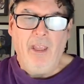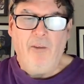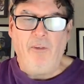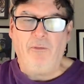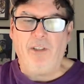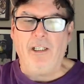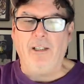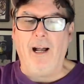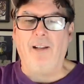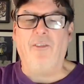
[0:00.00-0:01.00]
15-9
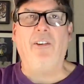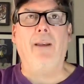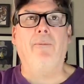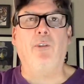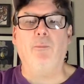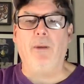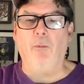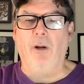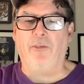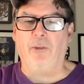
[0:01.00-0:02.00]
Samford beat
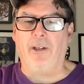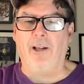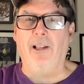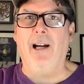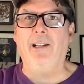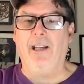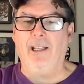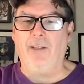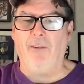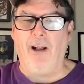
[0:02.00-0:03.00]
Western Carolina
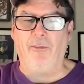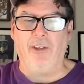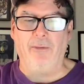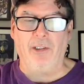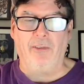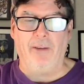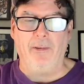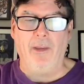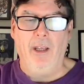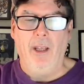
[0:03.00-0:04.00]

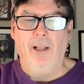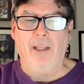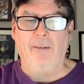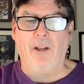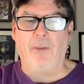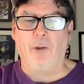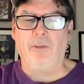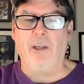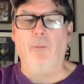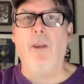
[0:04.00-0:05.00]
85-77.
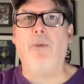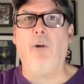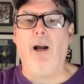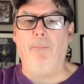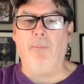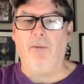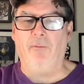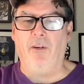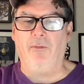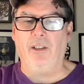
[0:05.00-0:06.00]
11-13 Winthrop beat
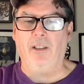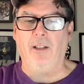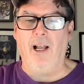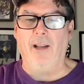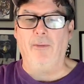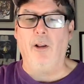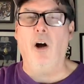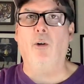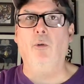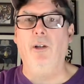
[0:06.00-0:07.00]
15-9
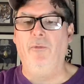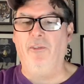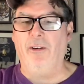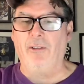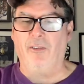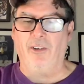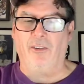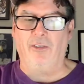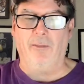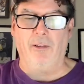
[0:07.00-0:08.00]
Longwood
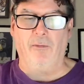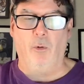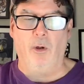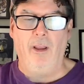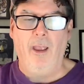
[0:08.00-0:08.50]
76-74.